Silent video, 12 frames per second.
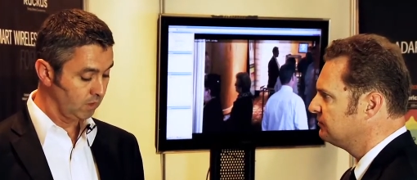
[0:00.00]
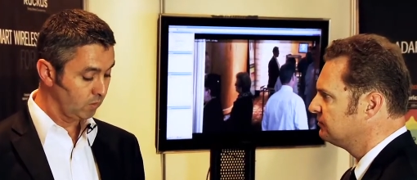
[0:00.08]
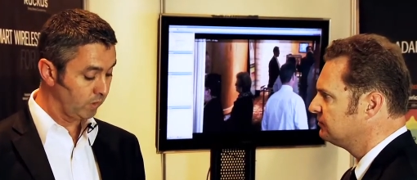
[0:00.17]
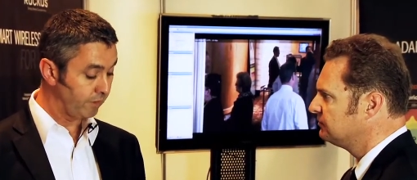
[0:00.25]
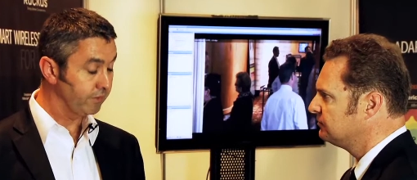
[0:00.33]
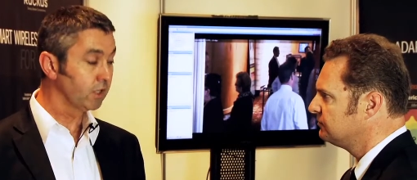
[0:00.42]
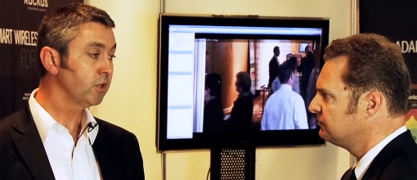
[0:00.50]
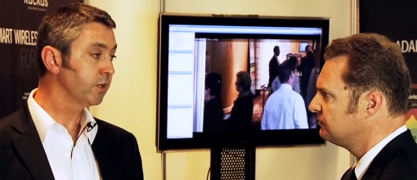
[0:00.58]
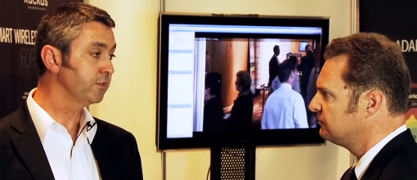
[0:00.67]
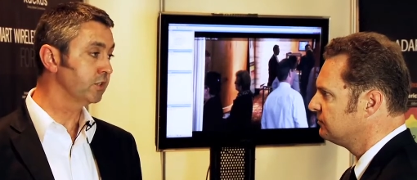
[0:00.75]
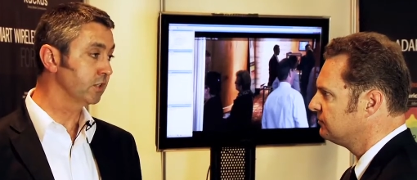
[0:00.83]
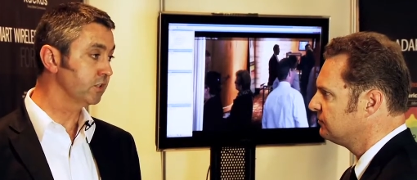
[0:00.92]
Speaker 1: We're having a lot
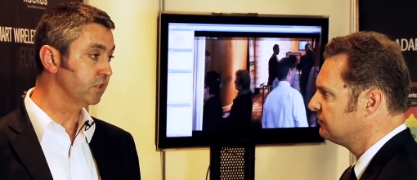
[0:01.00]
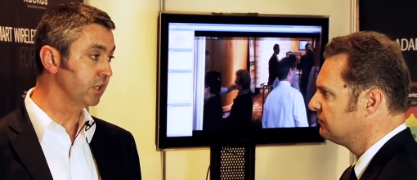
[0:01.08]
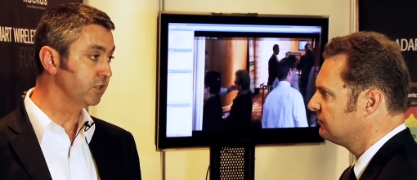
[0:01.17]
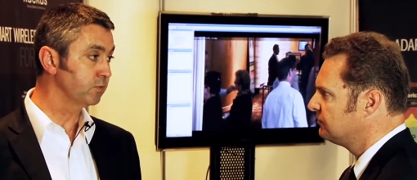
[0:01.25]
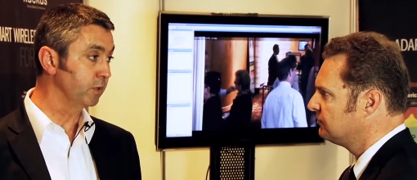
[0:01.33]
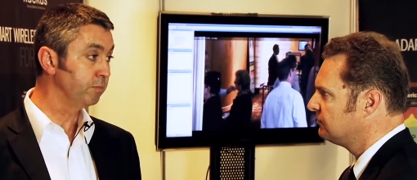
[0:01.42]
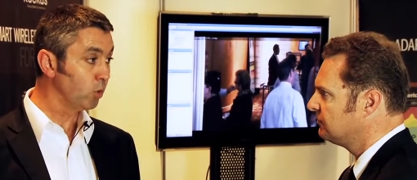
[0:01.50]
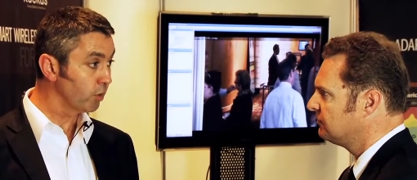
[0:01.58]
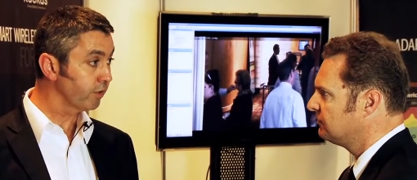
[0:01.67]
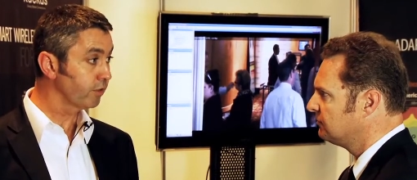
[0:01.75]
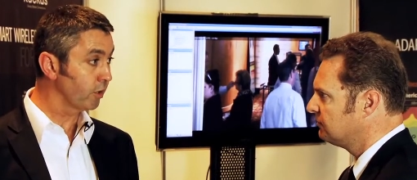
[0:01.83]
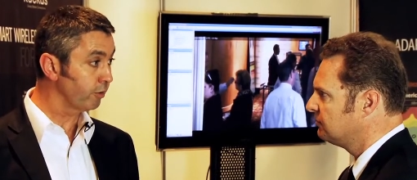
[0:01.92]
of success with port
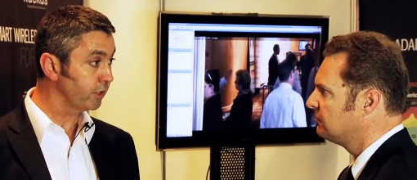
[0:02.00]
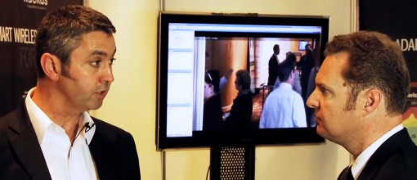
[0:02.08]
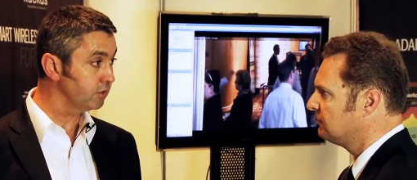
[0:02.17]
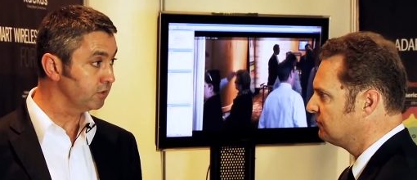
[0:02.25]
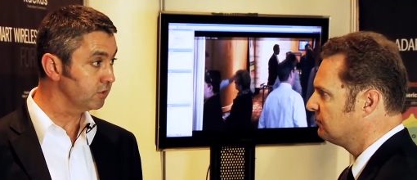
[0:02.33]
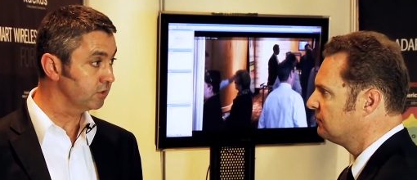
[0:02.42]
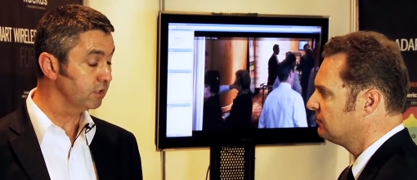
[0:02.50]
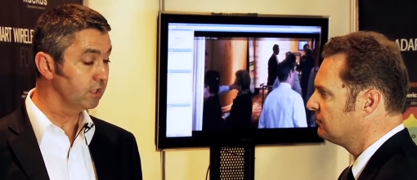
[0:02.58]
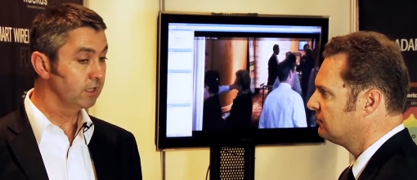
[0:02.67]
authorities,